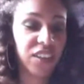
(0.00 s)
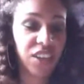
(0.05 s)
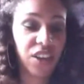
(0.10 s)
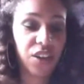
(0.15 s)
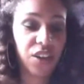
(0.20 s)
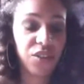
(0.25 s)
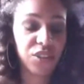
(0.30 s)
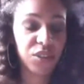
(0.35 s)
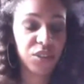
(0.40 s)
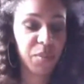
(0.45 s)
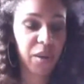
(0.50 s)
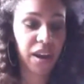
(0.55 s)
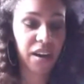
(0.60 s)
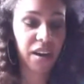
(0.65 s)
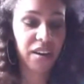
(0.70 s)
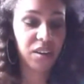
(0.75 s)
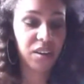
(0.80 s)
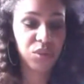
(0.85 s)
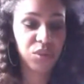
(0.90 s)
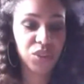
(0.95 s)
The other's
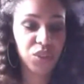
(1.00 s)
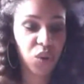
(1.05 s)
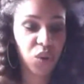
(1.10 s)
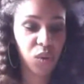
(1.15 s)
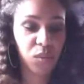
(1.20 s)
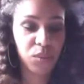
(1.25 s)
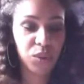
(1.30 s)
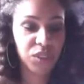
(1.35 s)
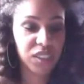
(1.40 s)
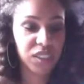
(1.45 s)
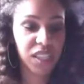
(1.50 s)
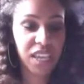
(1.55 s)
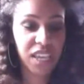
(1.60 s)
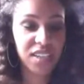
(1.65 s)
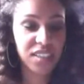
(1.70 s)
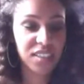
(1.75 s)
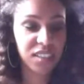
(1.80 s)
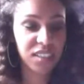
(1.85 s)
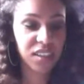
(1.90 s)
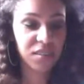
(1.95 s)
parry was almost
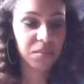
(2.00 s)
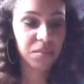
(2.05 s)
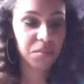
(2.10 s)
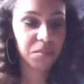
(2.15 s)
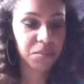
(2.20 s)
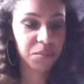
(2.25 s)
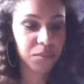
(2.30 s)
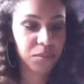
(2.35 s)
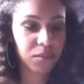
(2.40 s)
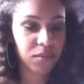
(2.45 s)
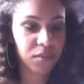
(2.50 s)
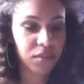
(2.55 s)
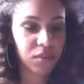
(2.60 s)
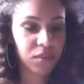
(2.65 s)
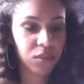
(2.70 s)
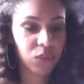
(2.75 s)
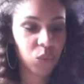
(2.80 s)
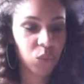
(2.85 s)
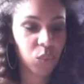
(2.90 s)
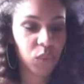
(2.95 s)
lazy.
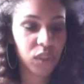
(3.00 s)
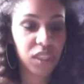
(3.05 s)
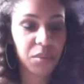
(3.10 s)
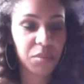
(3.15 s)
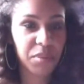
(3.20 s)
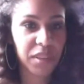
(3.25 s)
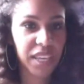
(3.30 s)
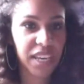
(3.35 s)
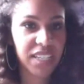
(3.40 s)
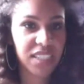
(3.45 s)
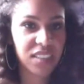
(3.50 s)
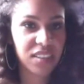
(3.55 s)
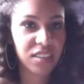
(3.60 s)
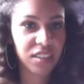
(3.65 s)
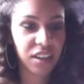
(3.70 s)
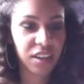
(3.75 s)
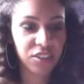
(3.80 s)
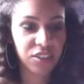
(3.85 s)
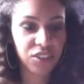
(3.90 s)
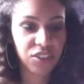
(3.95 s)
When the blades
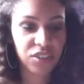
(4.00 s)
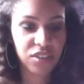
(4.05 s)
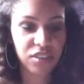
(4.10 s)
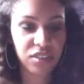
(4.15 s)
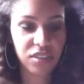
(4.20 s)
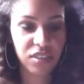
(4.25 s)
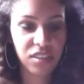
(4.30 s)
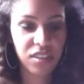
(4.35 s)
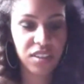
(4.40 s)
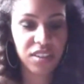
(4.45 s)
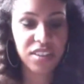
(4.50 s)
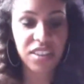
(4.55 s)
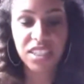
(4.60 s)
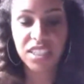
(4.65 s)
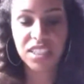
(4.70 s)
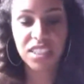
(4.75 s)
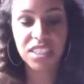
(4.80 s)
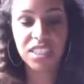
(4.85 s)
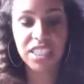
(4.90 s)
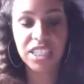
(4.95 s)
touched, the
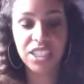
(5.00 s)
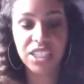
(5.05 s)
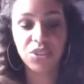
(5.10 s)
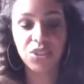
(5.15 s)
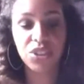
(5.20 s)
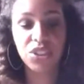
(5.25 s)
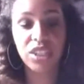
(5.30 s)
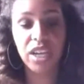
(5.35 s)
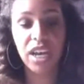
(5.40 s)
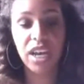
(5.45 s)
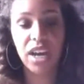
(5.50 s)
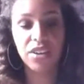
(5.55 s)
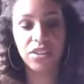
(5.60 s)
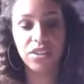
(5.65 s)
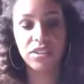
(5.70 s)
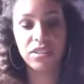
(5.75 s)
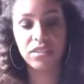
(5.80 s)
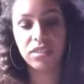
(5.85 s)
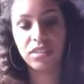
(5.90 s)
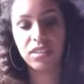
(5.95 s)
steel
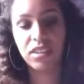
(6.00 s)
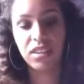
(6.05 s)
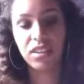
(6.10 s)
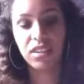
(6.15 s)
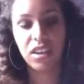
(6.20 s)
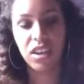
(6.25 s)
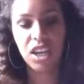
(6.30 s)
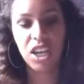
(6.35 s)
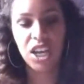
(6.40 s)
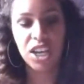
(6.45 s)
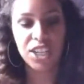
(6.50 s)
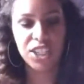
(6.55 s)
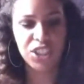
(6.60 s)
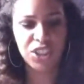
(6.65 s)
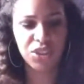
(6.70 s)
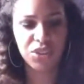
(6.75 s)
shattered. A